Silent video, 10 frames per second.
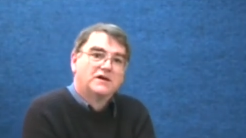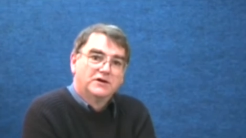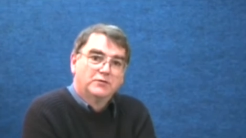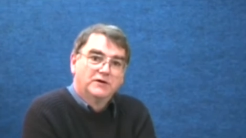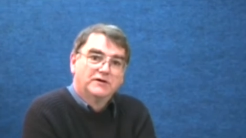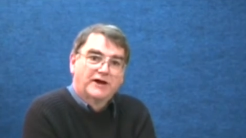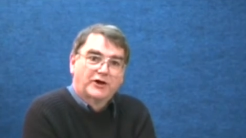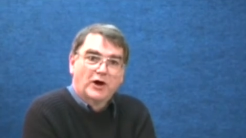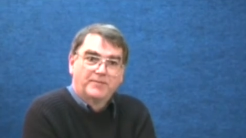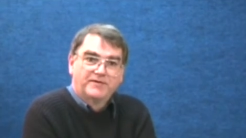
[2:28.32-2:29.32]
You will get a
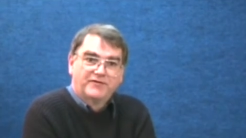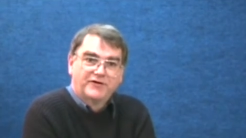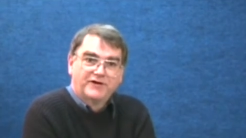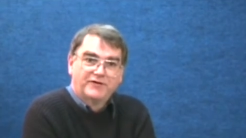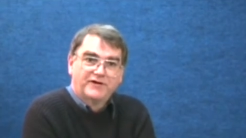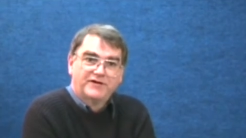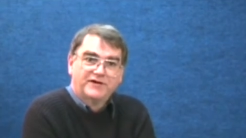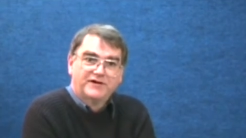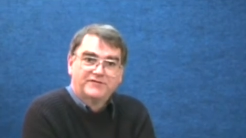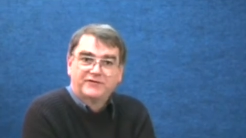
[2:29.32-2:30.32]
copy of the
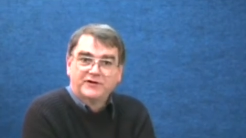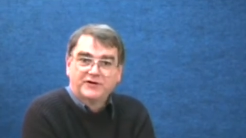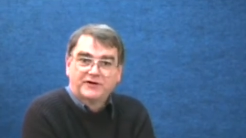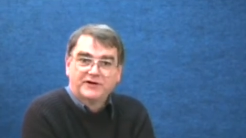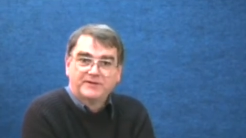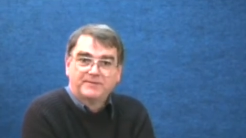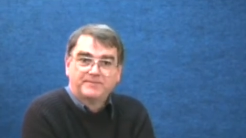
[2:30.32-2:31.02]
DVD for you to keep.